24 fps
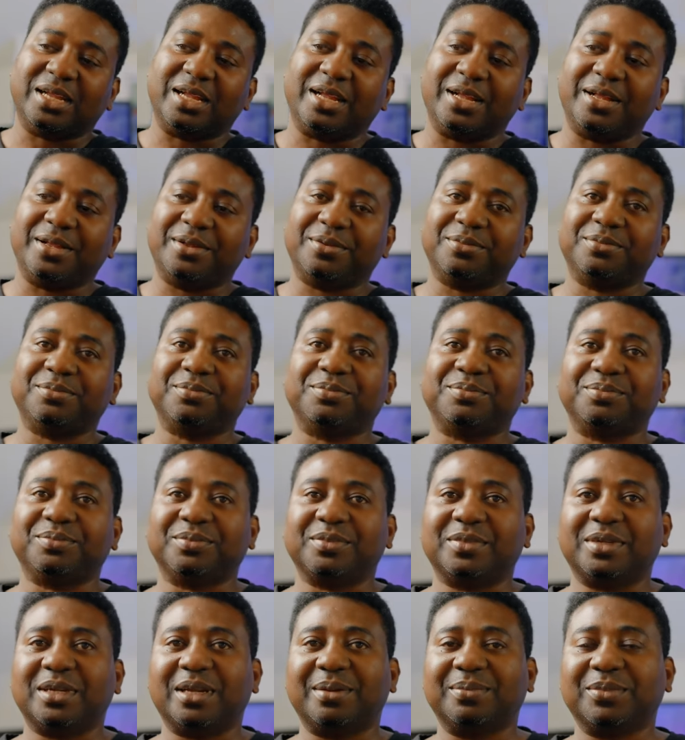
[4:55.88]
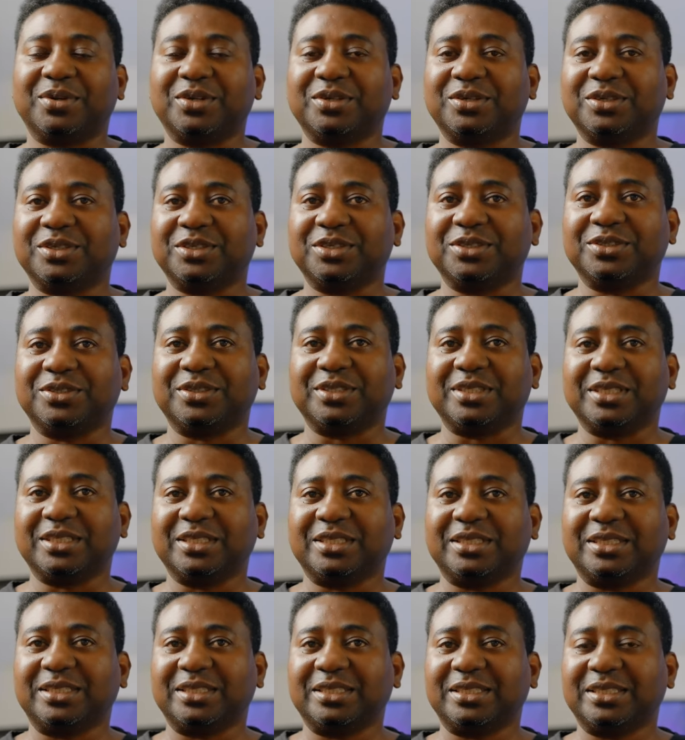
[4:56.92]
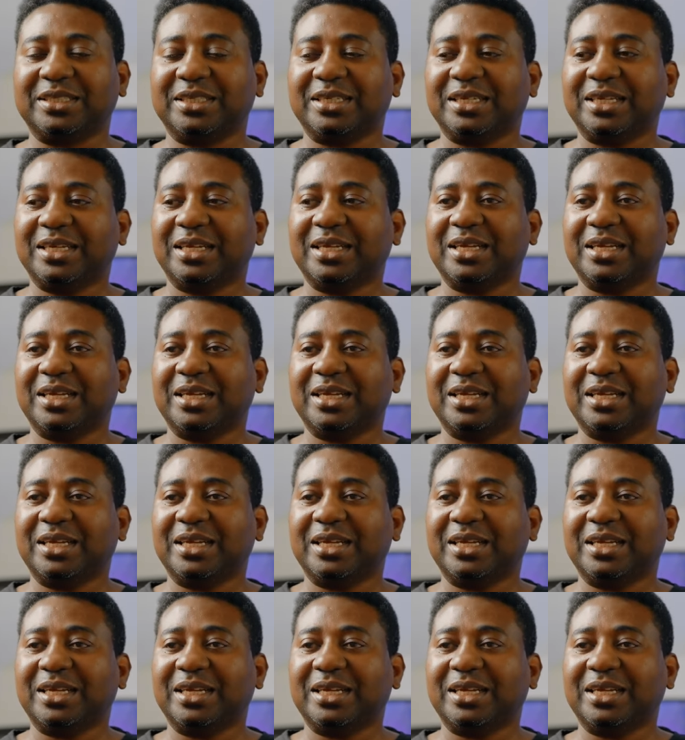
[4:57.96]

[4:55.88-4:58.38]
I'm gonna use this